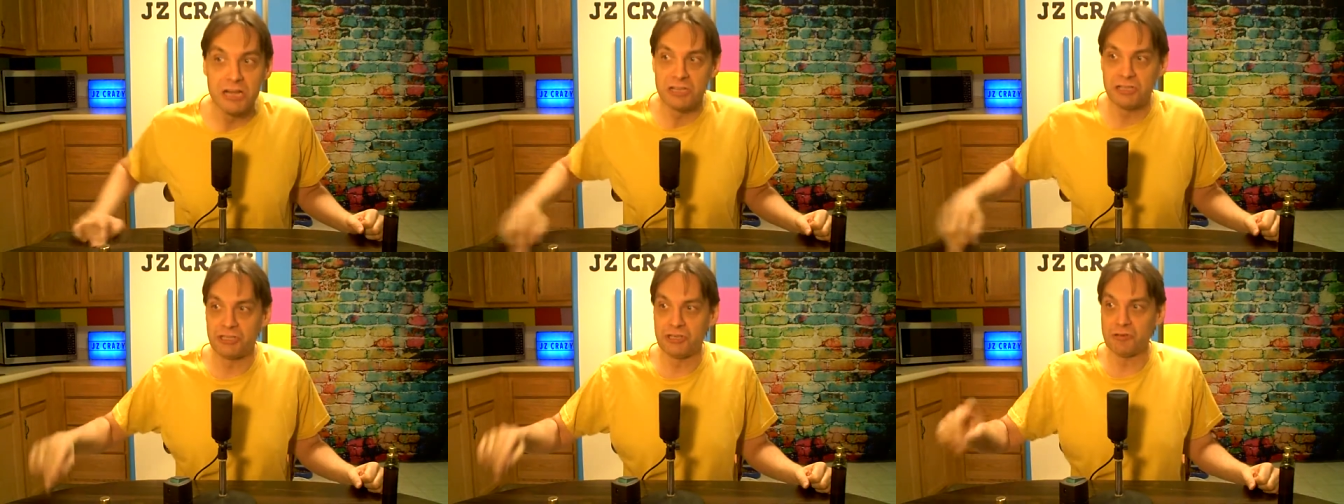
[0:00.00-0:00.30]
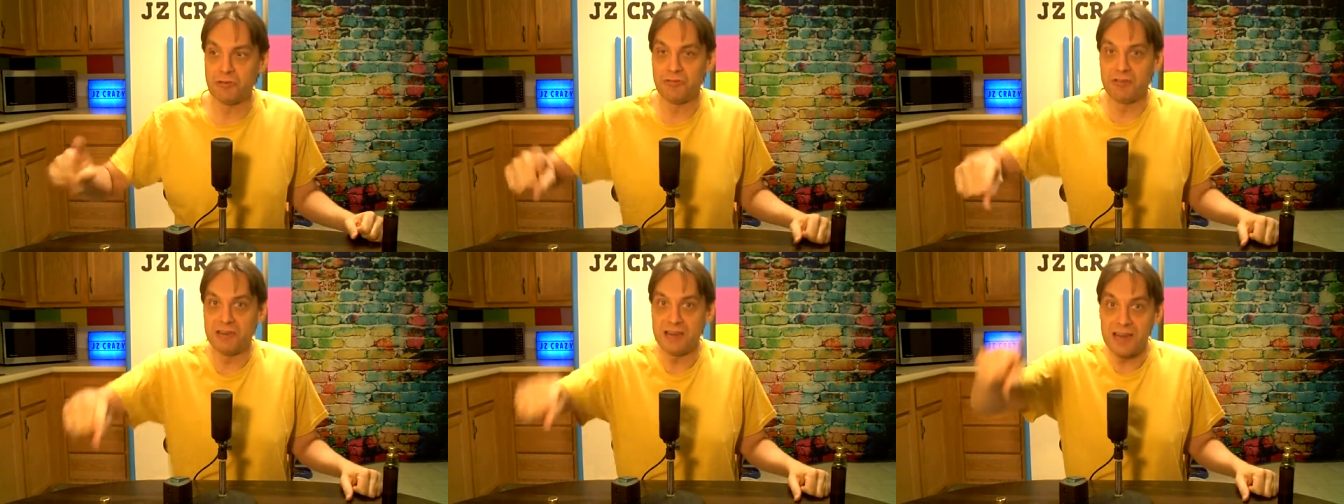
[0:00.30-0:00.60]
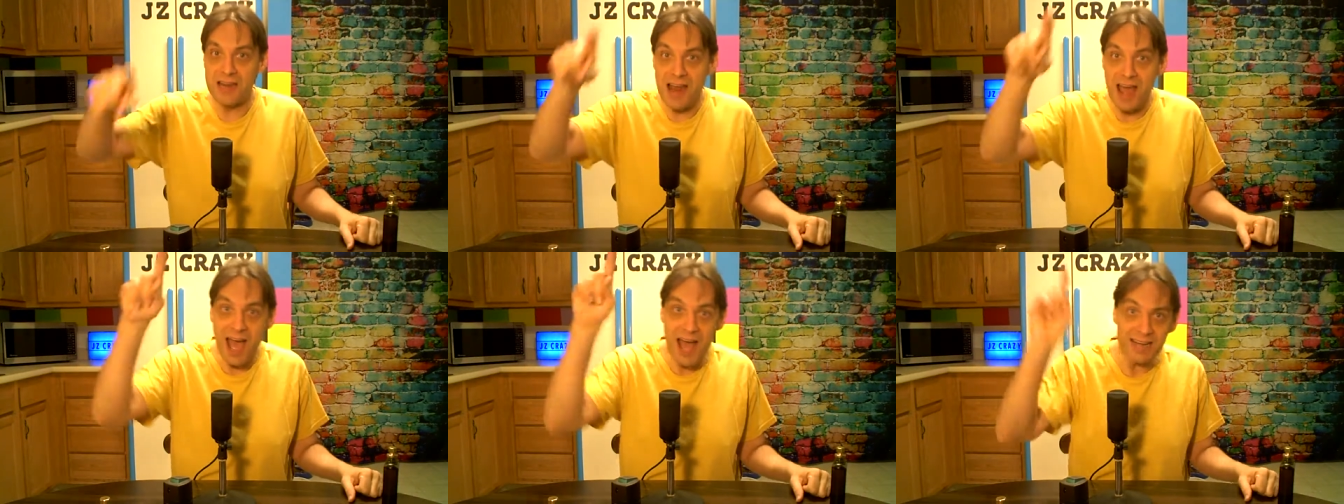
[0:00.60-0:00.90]
Do
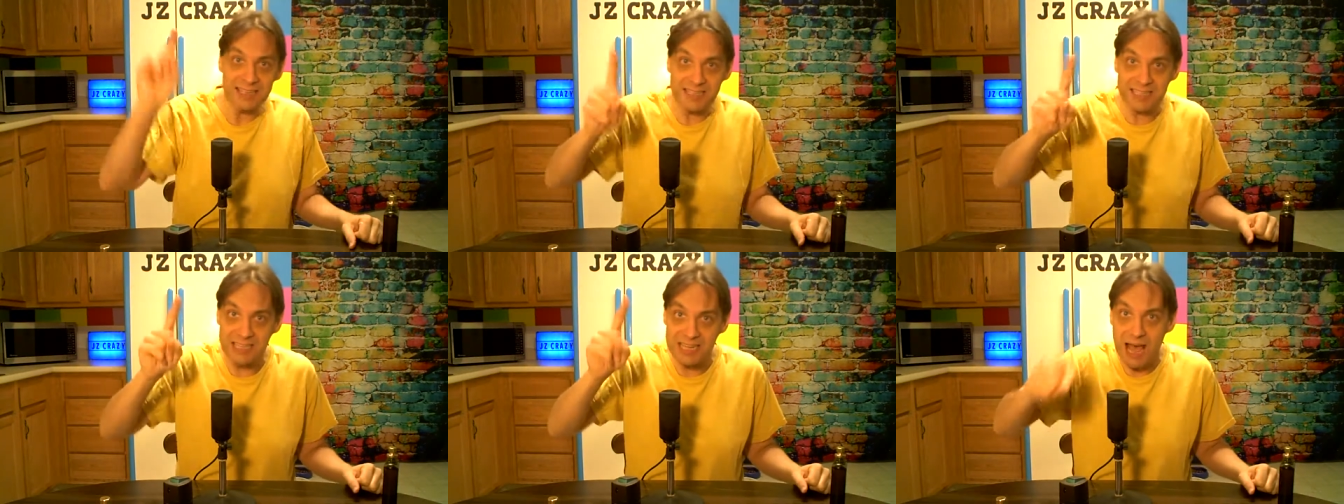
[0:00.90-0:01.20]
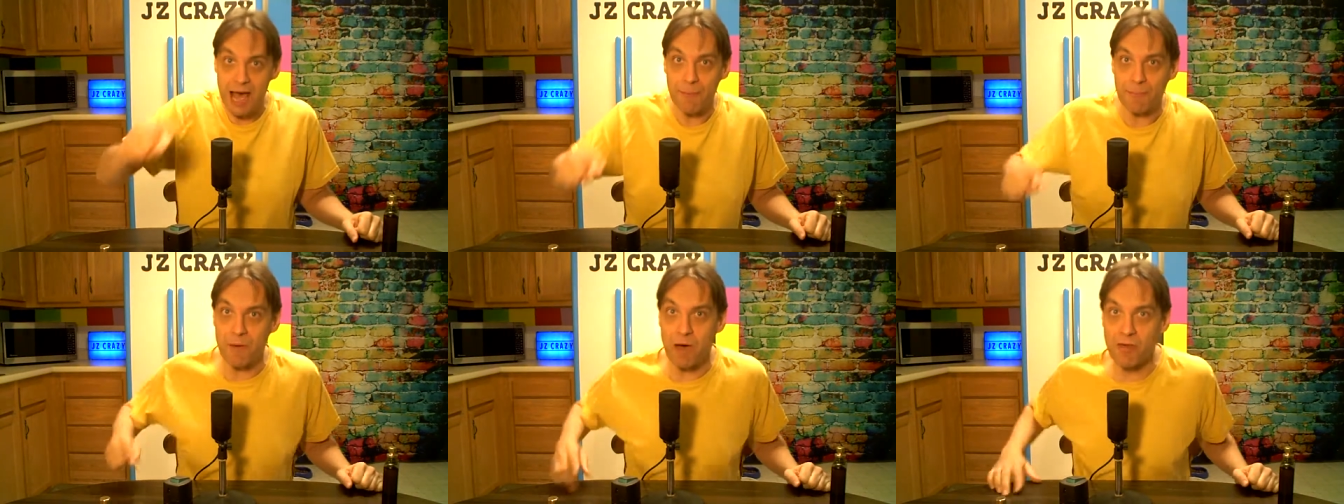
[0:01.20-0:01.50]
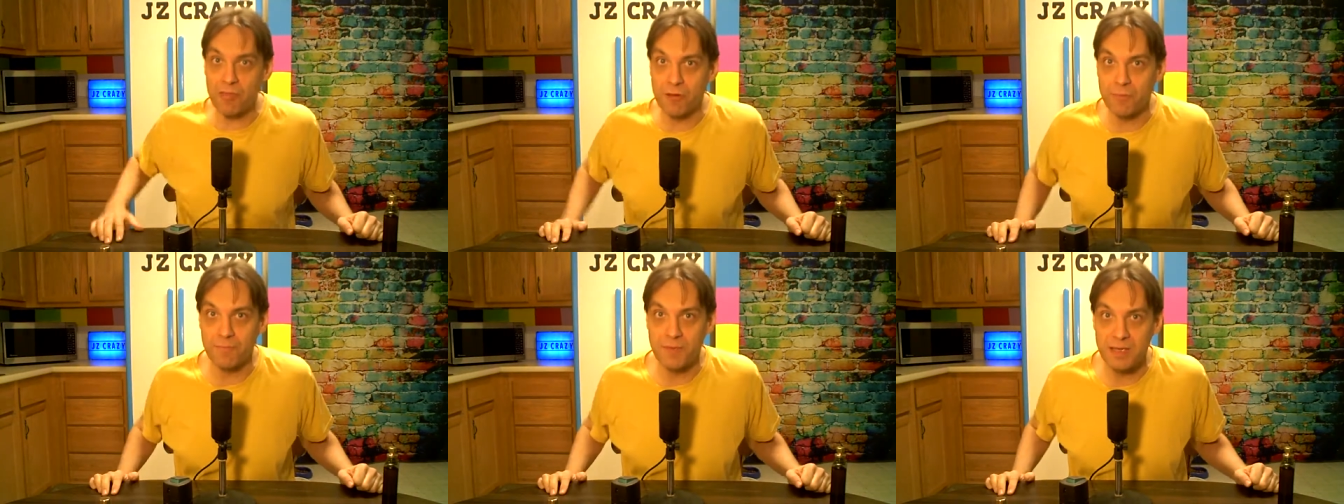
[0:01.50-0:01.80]
not stop
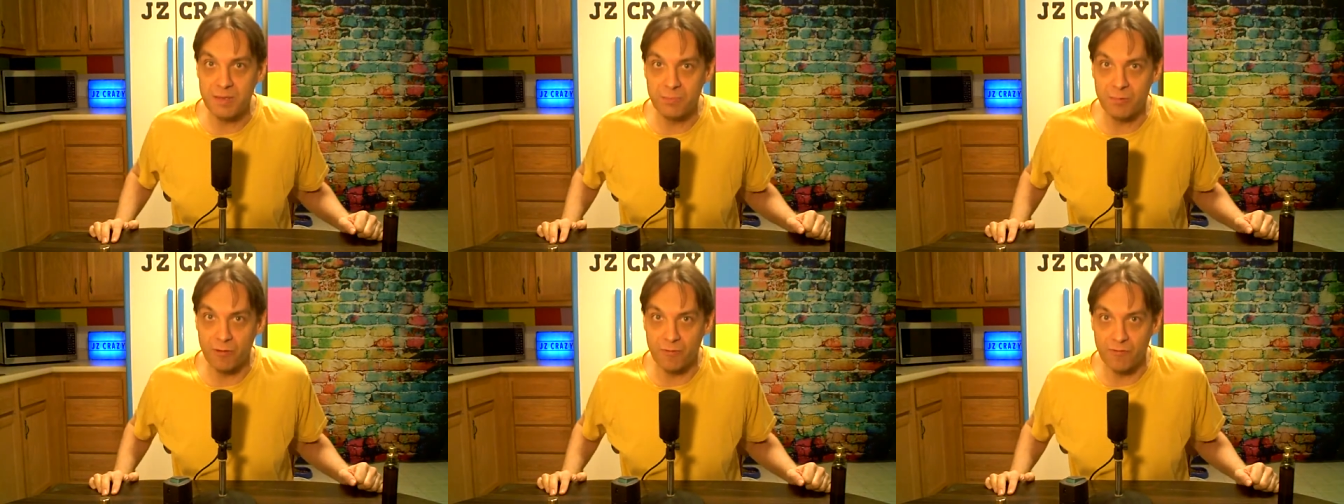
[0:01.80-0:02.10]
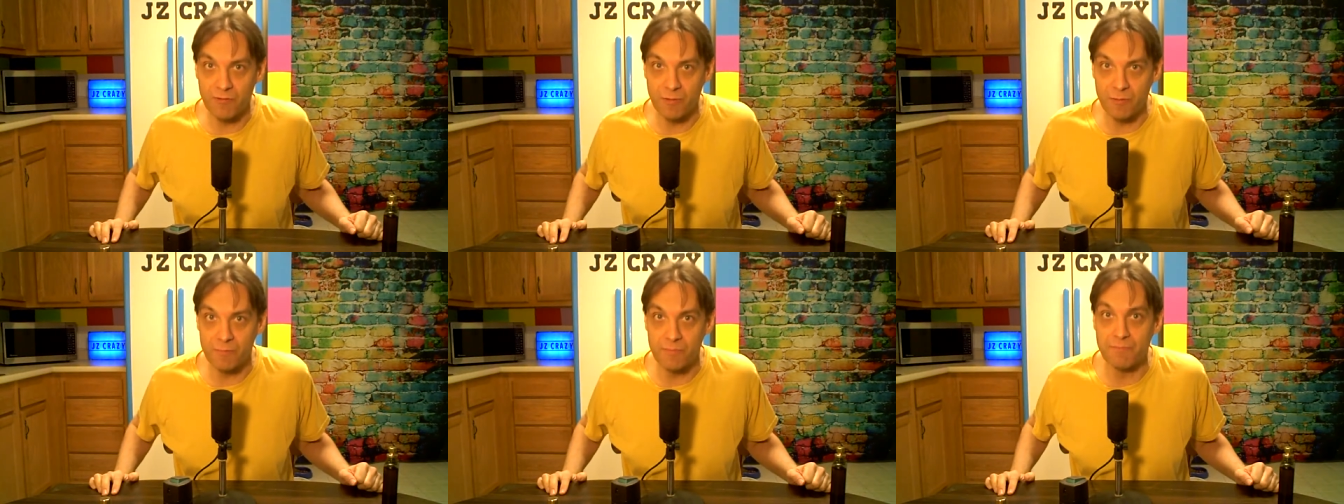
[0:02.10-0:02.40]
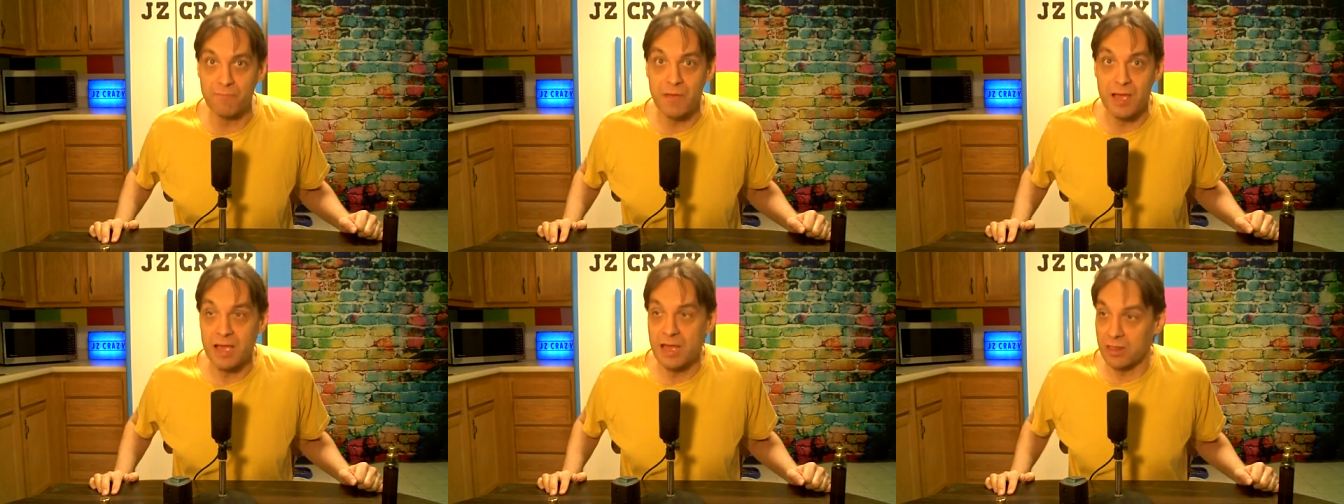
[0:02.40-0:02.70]
other people from
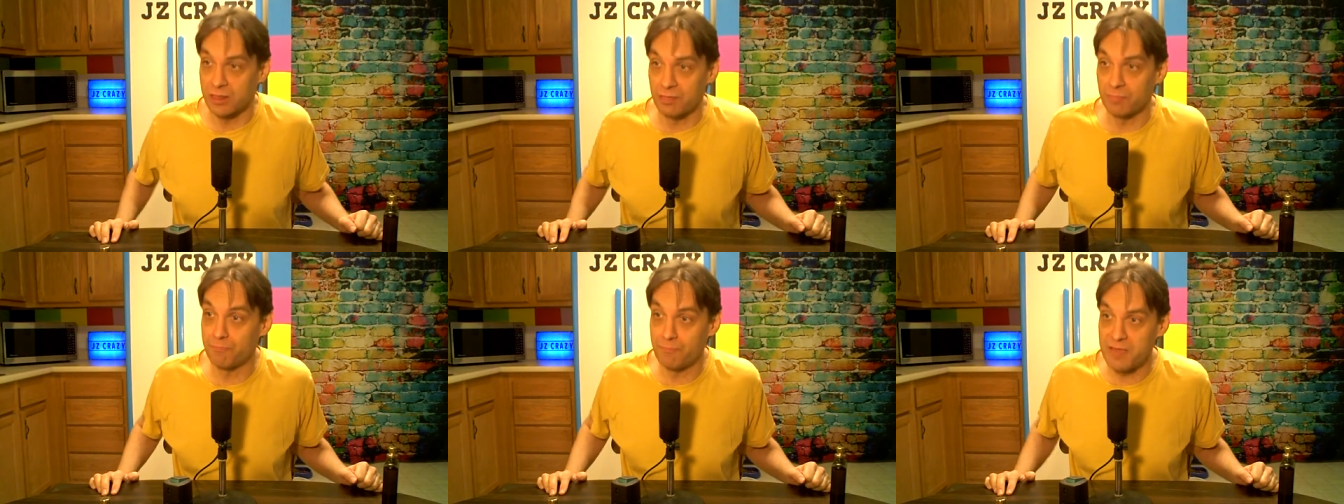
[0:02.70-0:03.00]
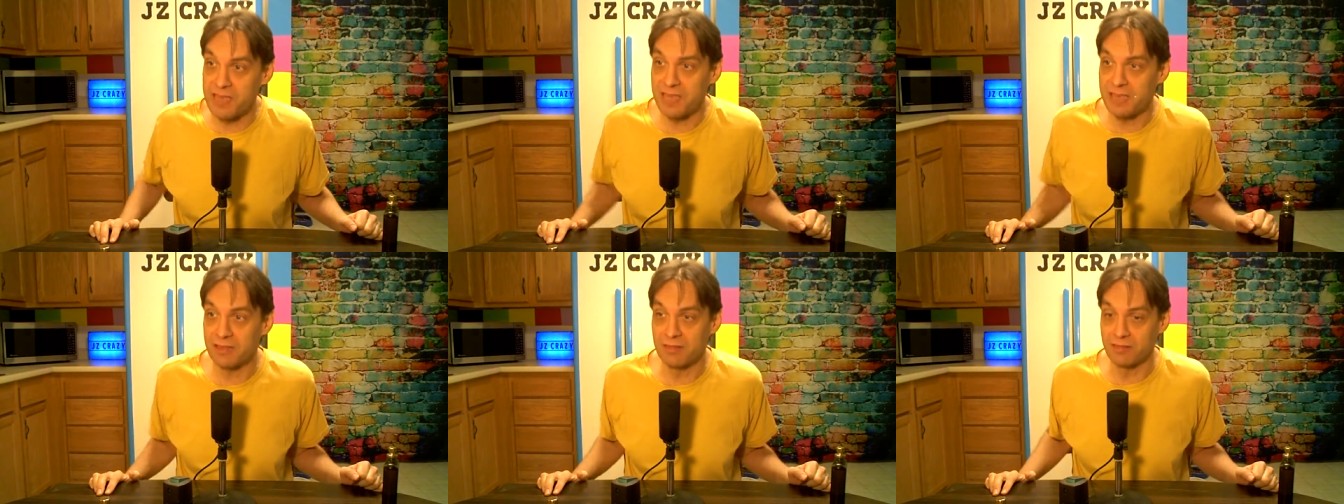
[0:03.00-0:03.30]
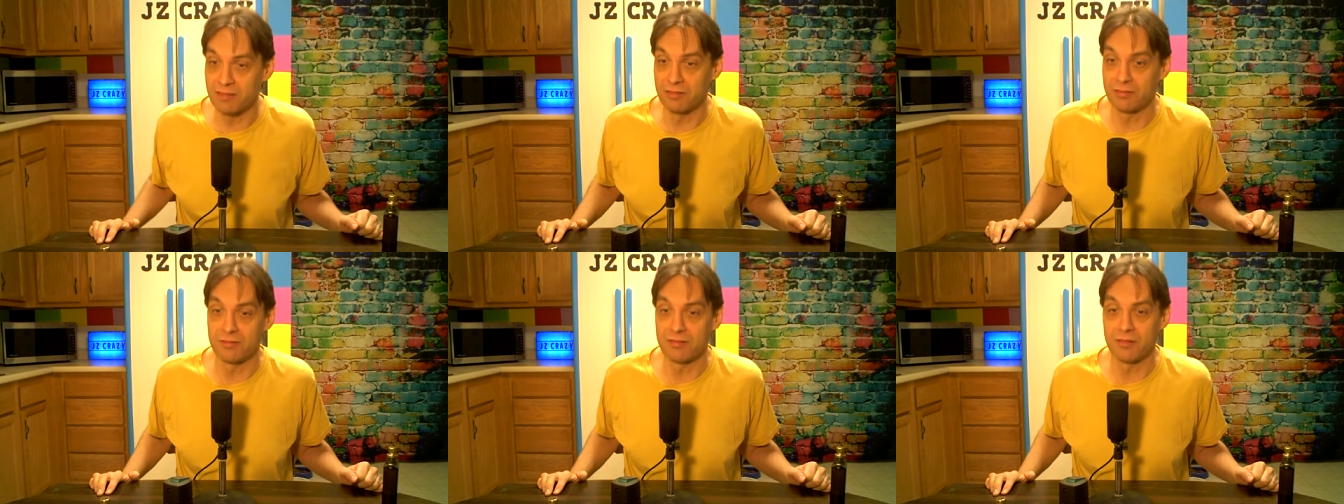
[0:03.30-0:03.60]

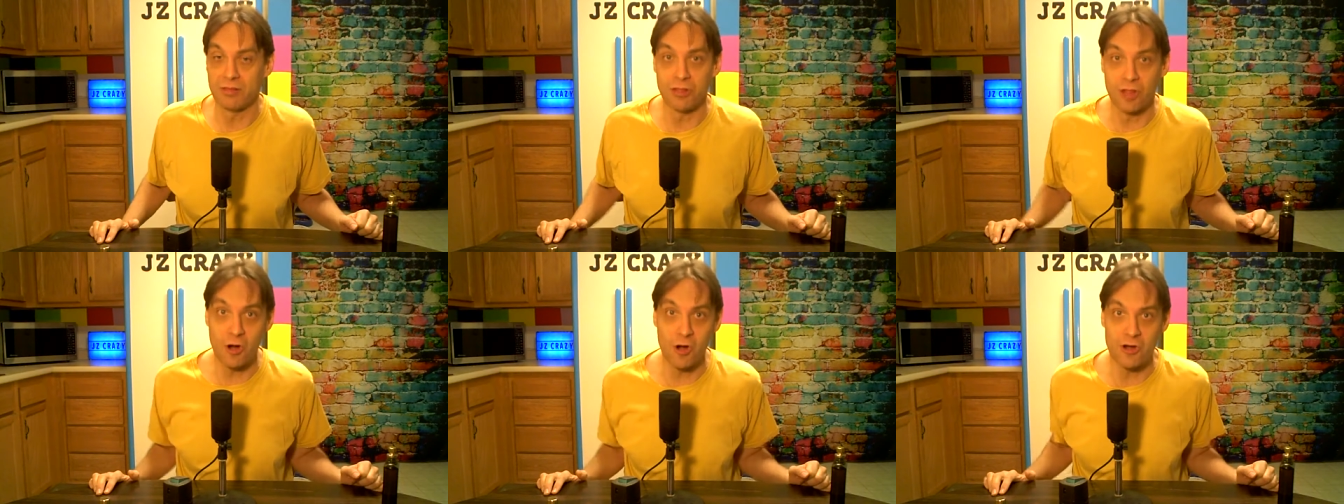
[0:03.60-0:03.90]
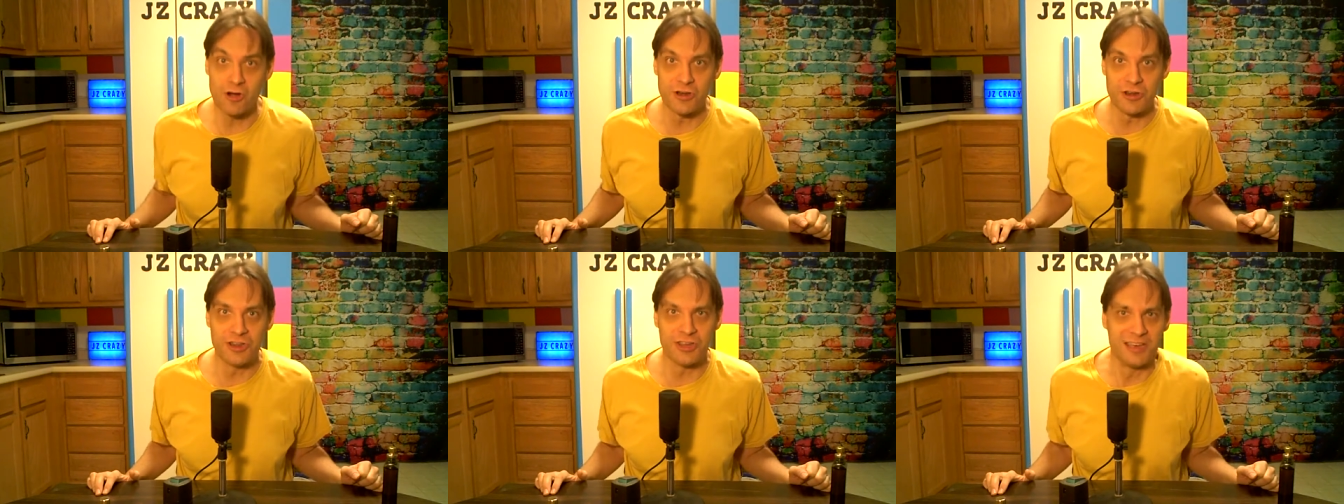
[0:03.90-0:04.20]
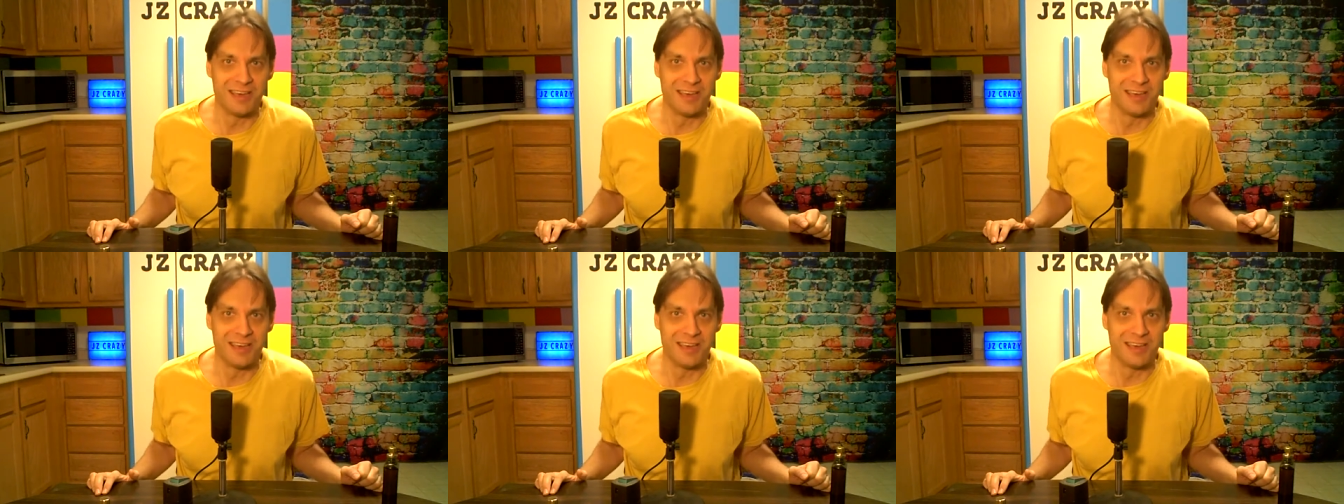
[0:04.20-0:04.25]
being learned.